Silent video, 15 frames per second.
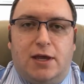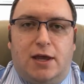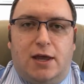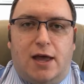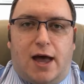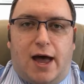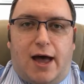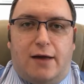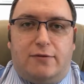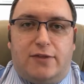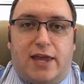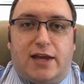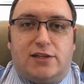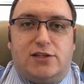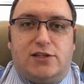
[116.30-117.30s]

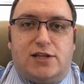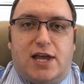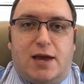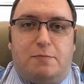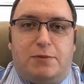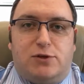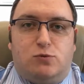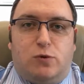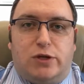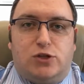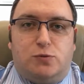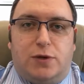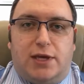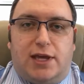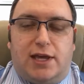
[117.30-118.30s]
Next step is
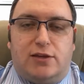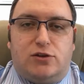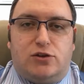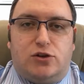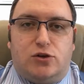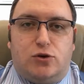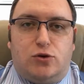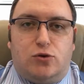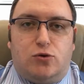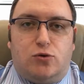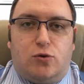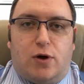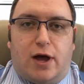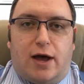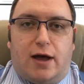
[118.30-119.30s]
once we get
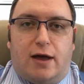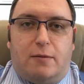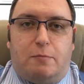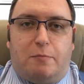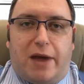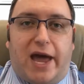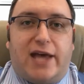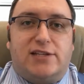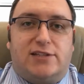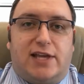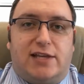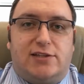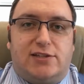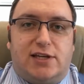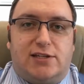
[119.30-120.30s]
to past
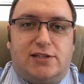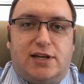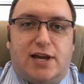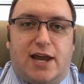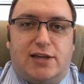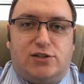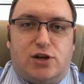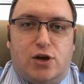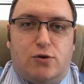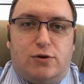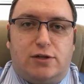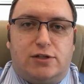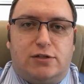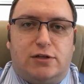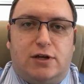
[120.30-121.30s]
that 60 days notice